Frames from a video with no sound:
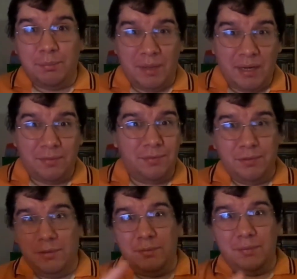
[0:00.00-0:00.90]
to the
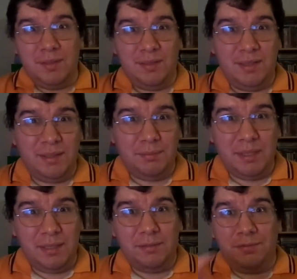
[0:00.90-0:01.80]
bathroom, but then he
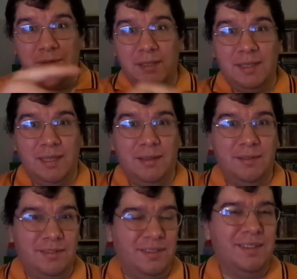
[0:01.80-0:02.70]
began to find
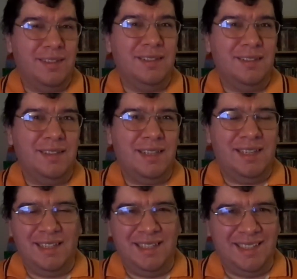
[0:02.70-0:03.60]
out
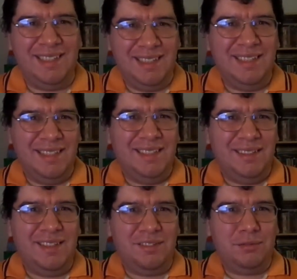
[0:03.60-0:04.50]

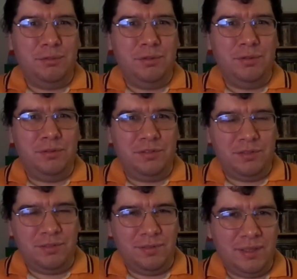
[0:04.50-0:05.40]
that
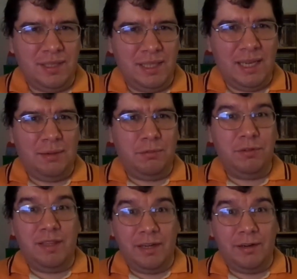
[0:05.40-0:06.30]
Scrooge and the gang
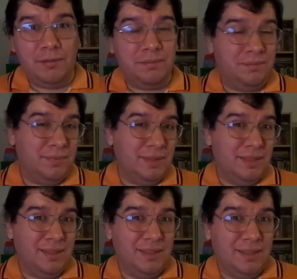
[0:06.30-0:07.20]
were there.
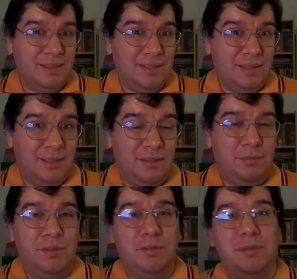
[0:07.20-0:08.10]

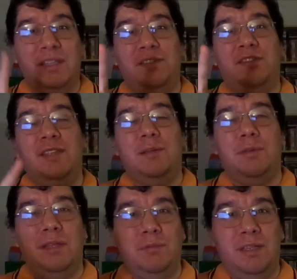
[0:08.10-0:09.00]
Especially with that
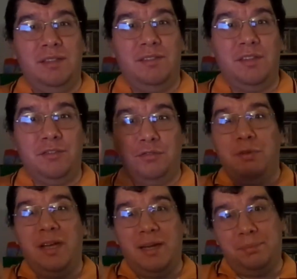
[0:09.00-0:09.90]
scene where they went into the
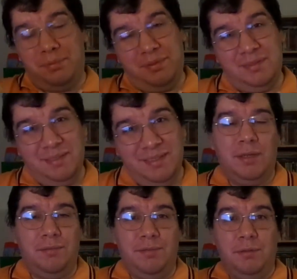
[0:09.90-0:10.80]
trap
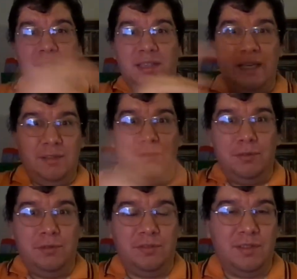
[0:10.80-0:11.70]
filled with
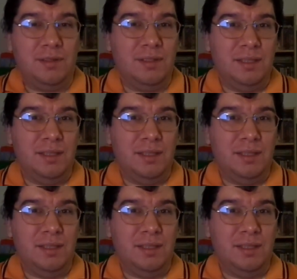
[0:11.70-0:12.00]
lasers,